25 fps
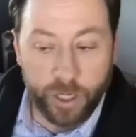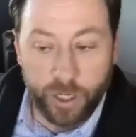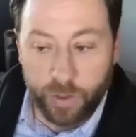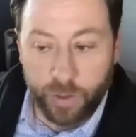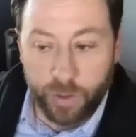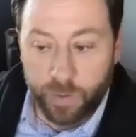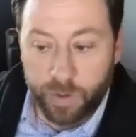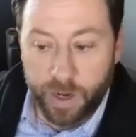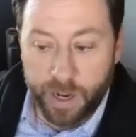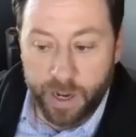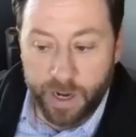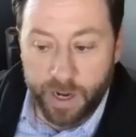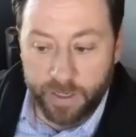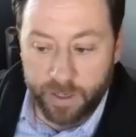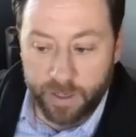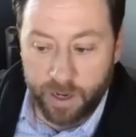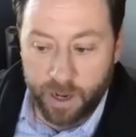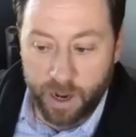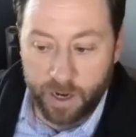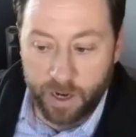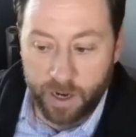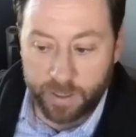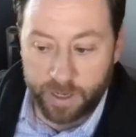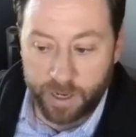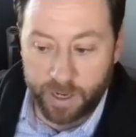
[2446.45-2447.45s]
you and I
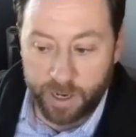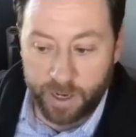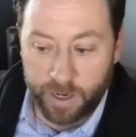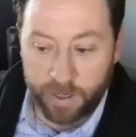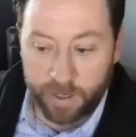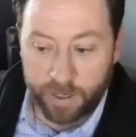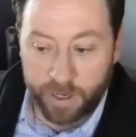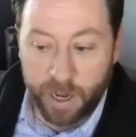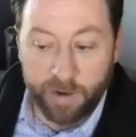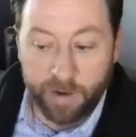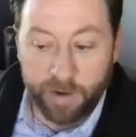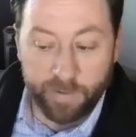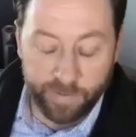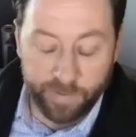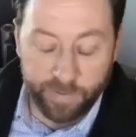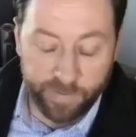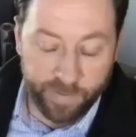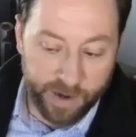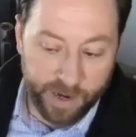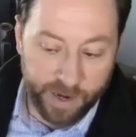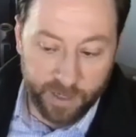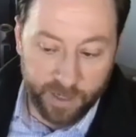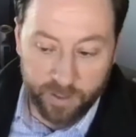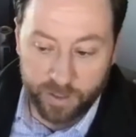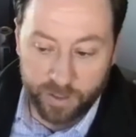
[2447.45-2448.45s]
talked and kind of a
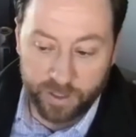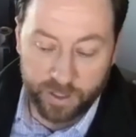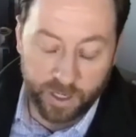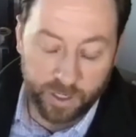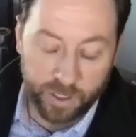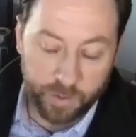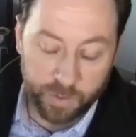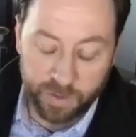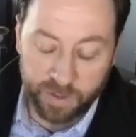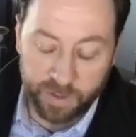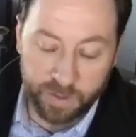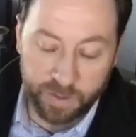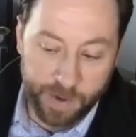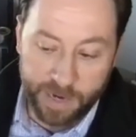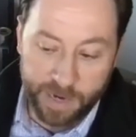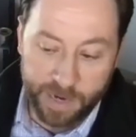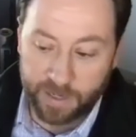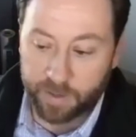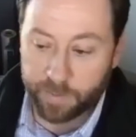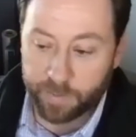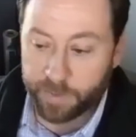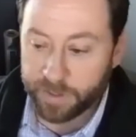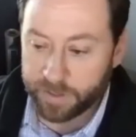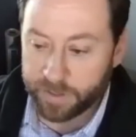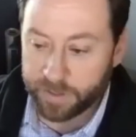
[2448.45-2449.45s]
financial discussion with us back to
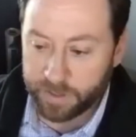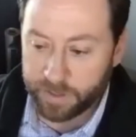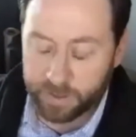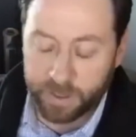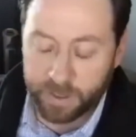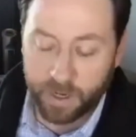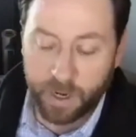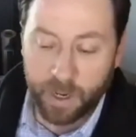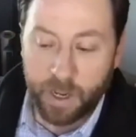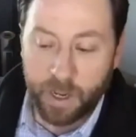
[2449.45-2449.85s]
business.